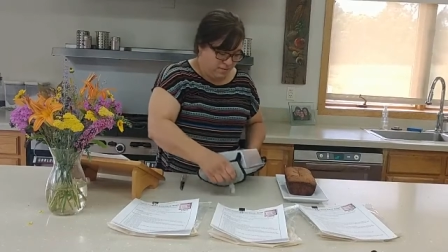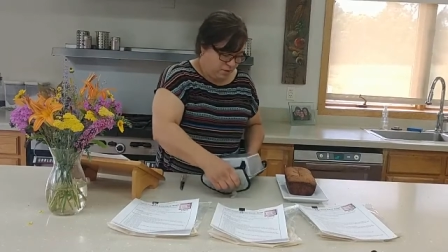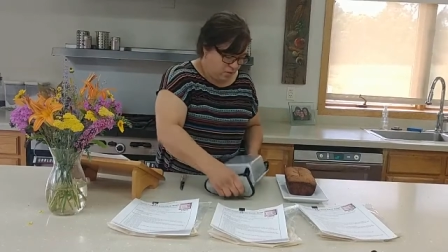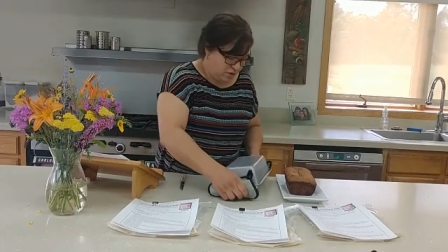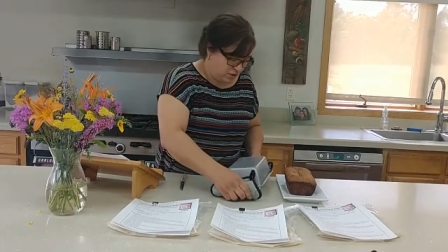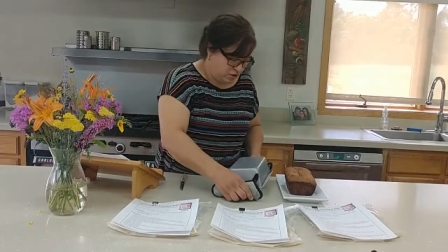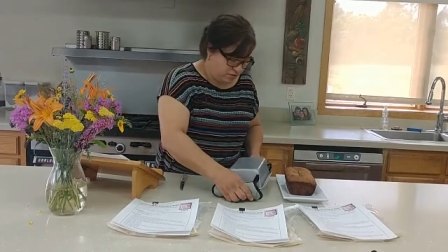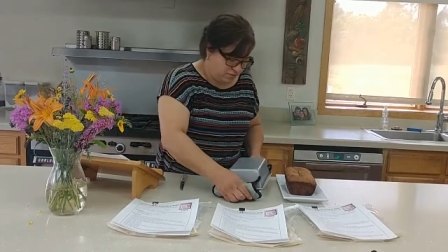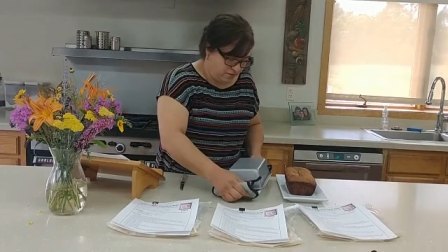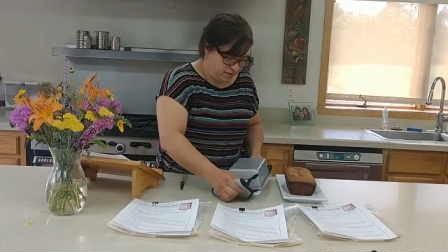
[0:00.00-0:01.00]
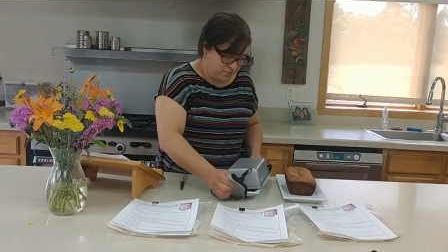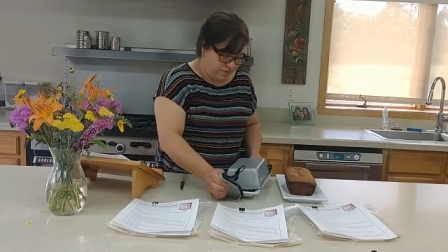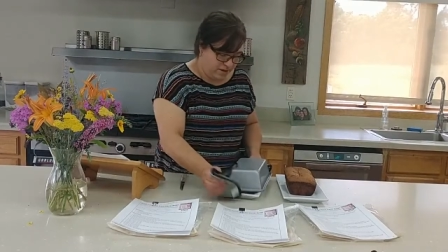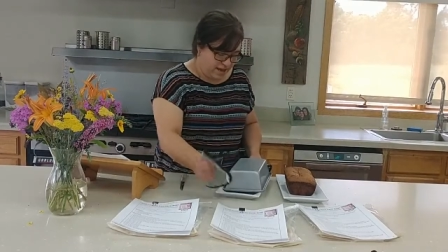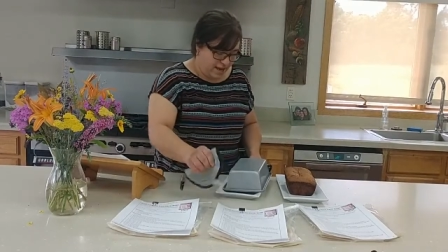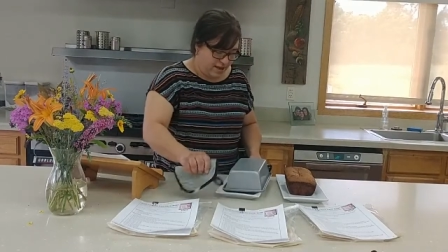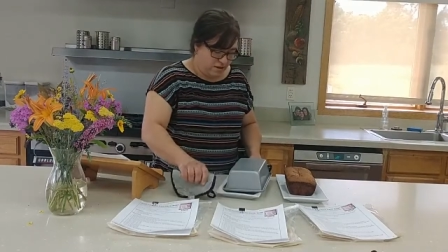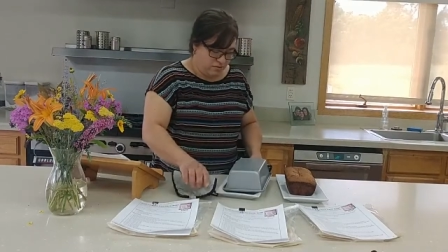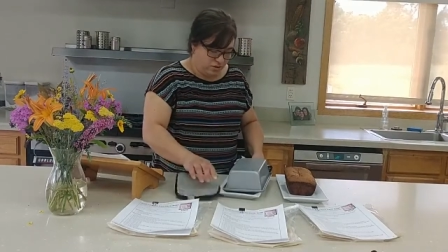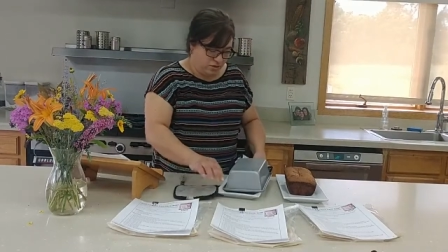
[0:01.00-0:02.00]
and I'm going to flip it
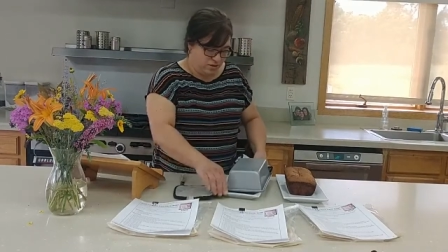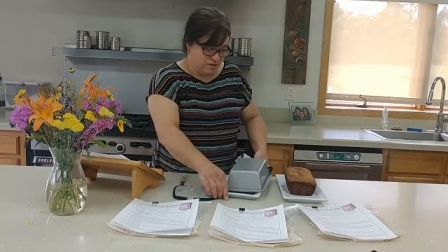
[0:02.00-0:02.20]
out